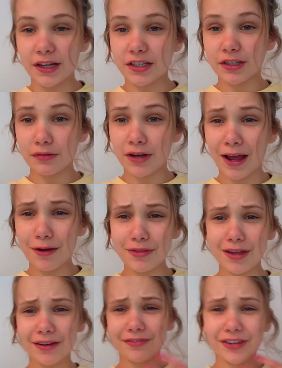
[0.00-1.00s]
So now
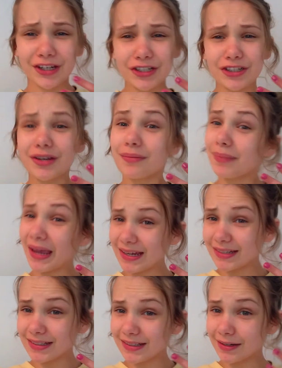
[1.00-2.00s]
that I finished
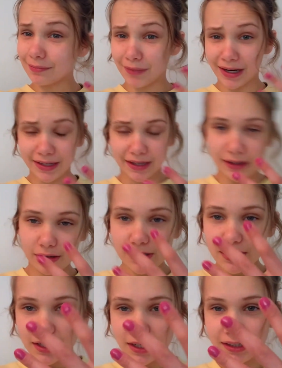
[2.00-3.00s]
painting my nails,